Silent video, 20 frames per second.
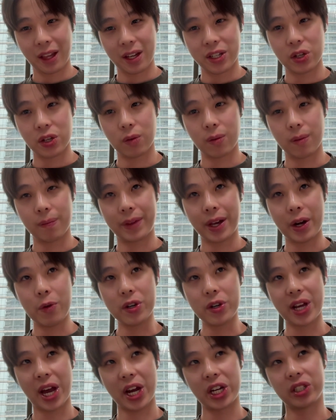So that
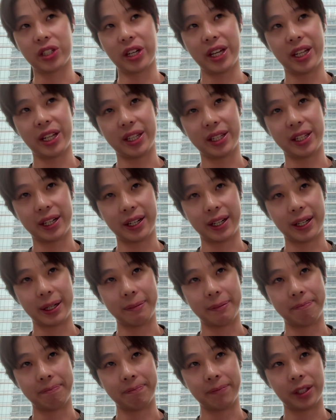was actually in
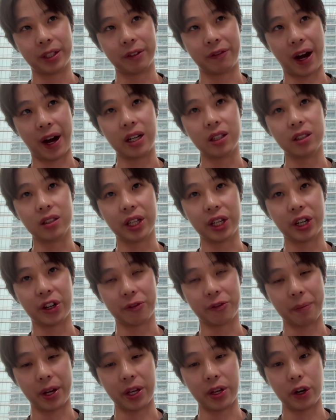the final year
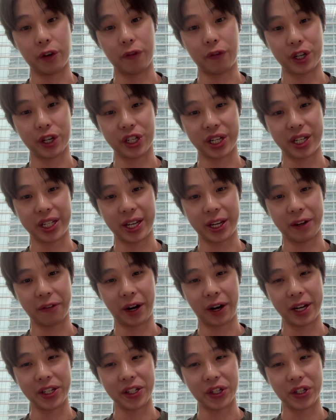of my university, right?